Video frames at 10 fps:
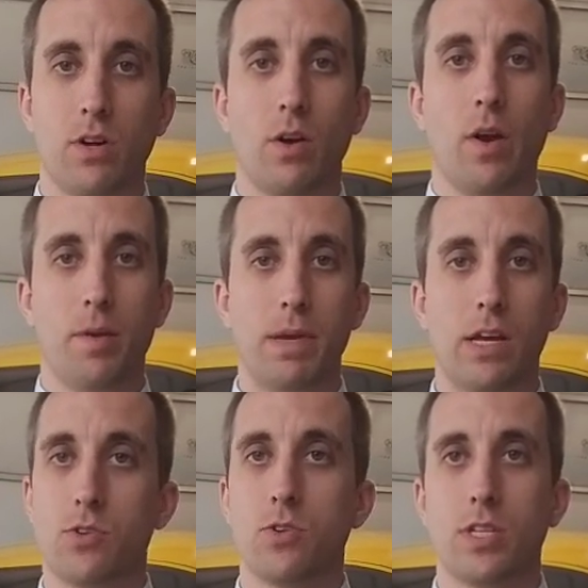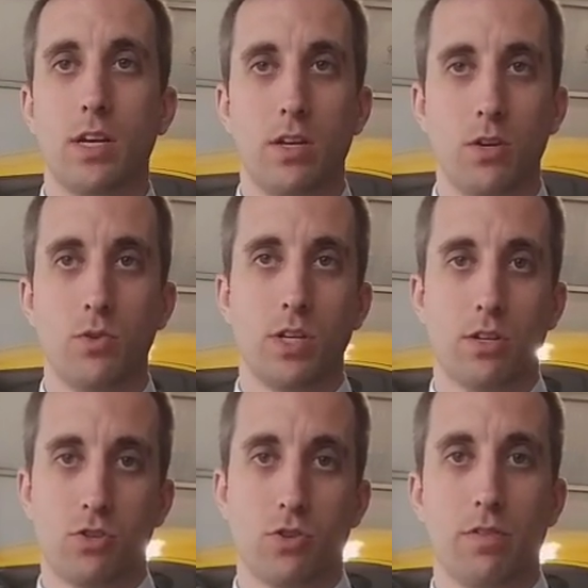are going to be interested in using
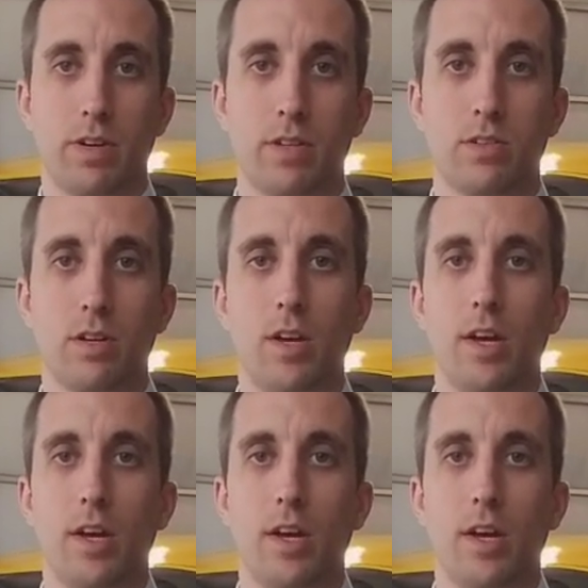this service.